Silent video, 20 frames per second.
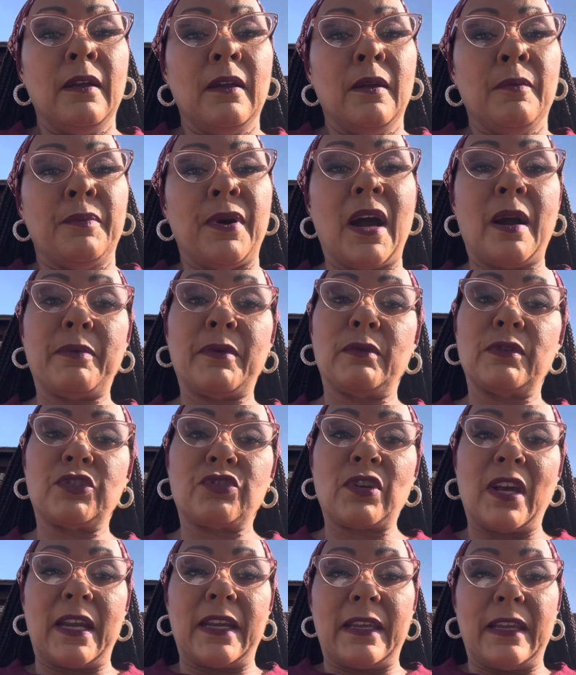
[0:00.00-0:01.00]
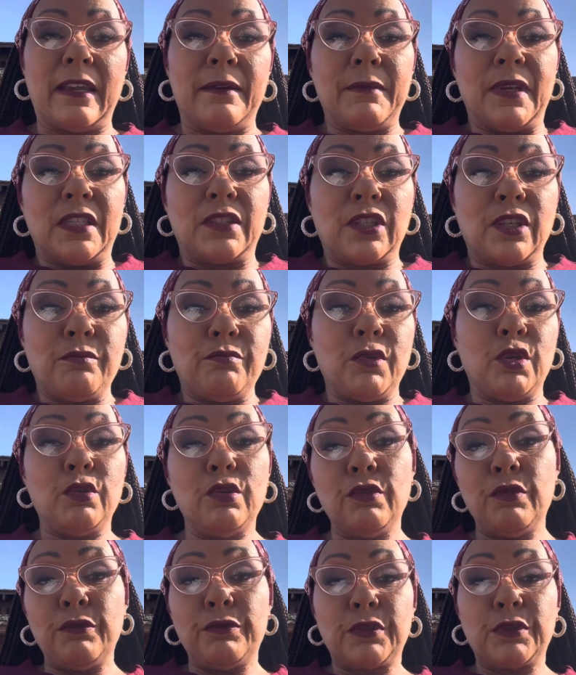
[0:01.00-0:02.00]
Papa was trying to get me to
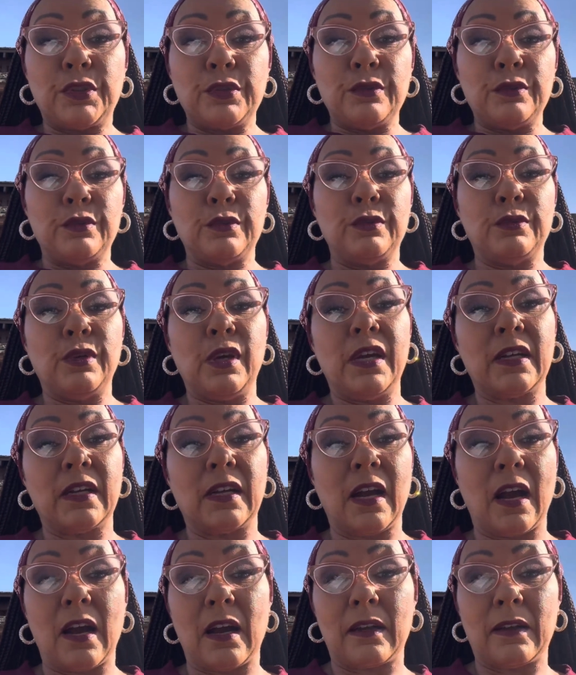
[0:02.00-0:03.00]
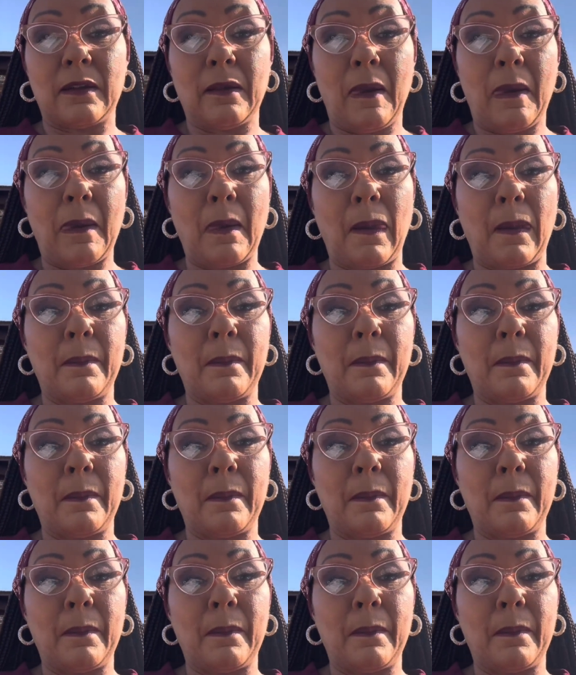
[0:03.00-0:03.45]
move to Ghana